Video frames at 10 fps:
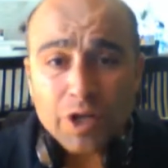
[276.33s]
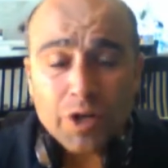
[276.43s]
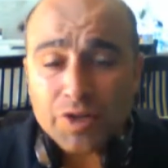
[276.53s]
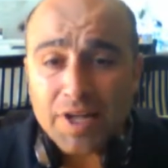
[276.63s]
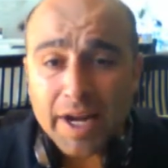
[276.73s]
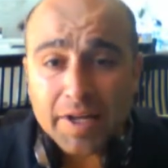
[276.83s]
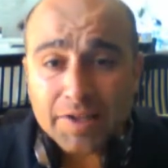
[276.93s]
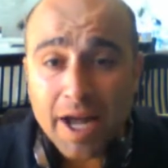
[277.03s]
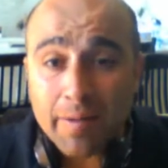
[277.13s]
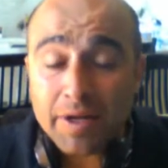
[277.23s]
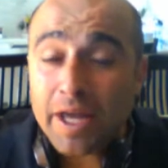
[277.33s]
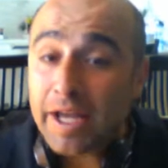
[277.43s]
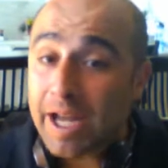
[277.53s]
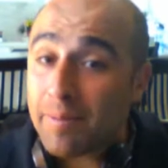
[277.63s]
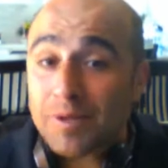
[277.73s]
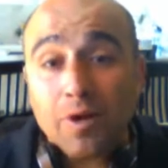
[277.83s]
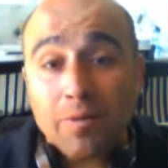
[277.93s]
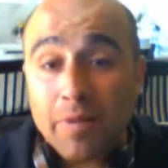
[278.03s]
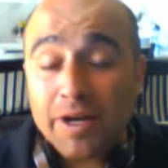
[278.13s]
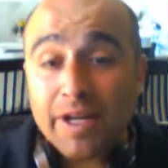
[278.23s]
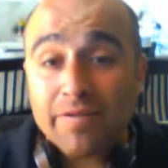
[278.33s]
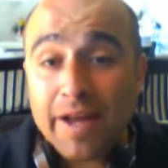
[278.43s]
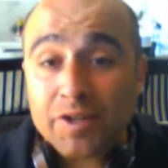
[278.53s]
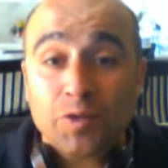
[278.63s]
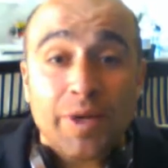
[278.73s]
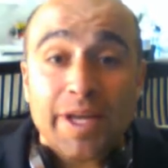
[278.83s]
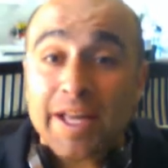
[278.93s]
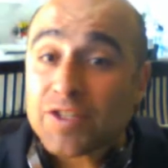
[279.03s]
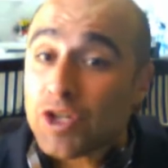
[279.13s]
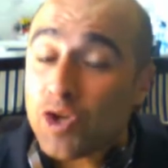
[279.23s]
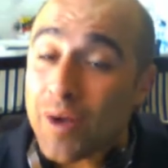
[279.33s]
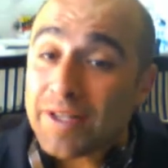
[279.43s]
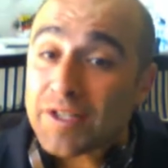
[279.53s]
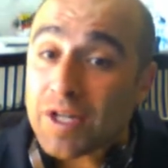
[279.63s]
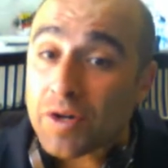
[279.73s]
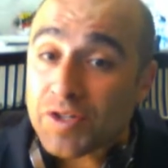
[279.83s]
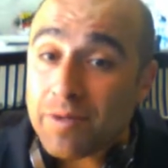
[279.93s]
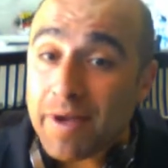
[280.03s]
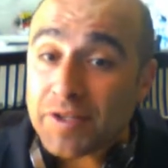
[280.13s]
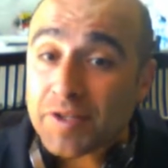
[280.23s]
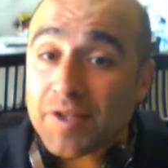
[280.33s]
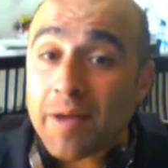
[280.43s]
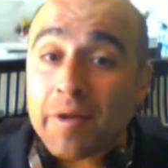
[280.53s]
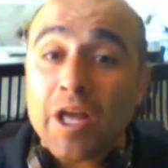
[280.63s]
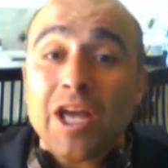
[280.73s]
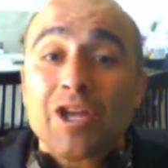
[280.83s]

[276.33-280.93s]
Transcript: Your second assignment comes out on Monday of next week. It's a UNCRC-based assignment.